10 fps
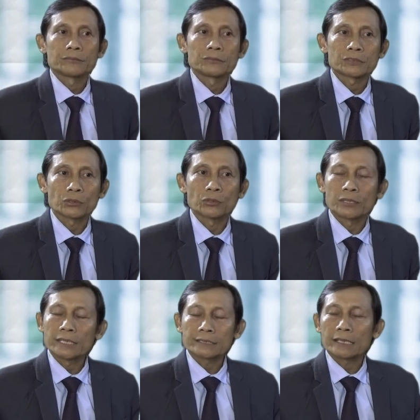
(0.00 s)
So
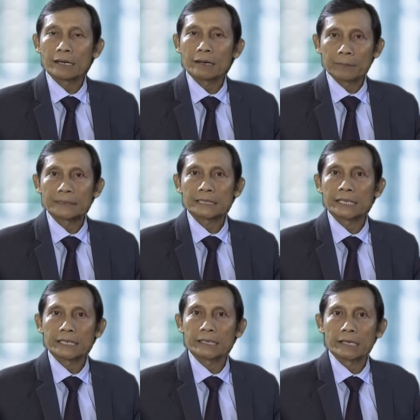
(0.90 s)
these are
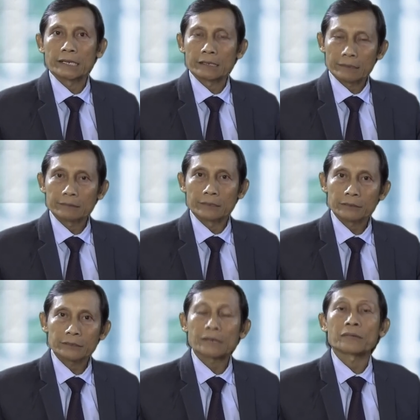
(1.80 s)
basically the you know
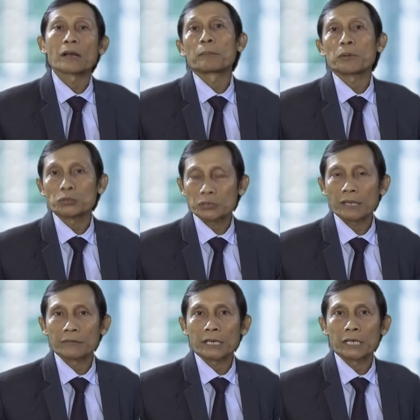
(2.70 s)
several approaches that
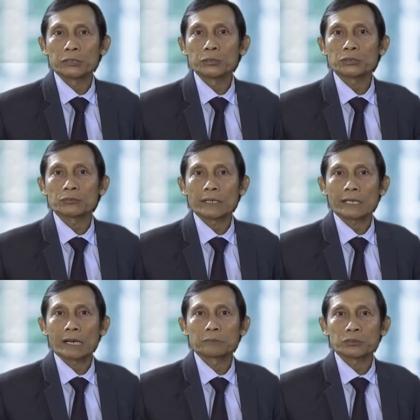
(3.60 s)
we can use when it
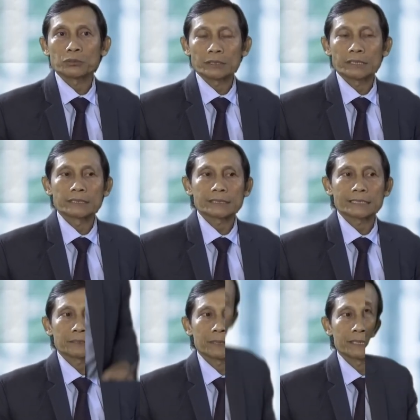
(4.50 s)
comes to the assessment.